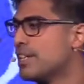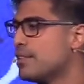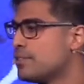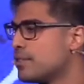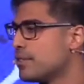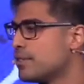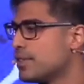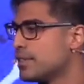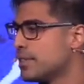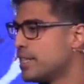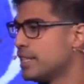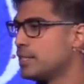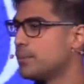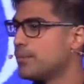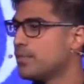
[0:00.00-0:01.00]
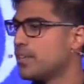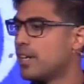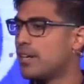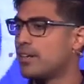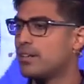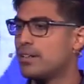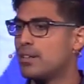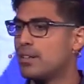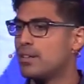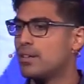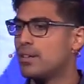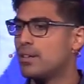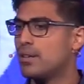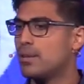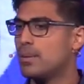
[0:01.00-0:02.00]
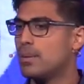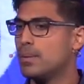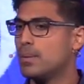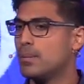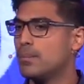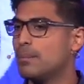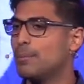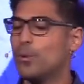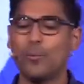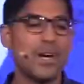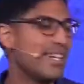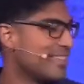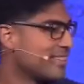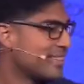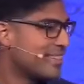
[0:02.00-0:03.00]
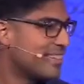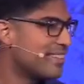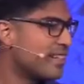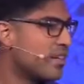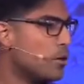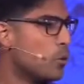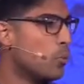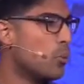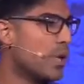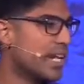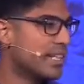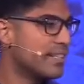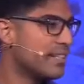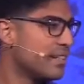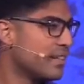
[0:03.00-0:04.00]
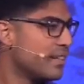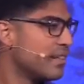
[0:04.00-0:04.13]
to enter into the kingdom of God. But wait, wait.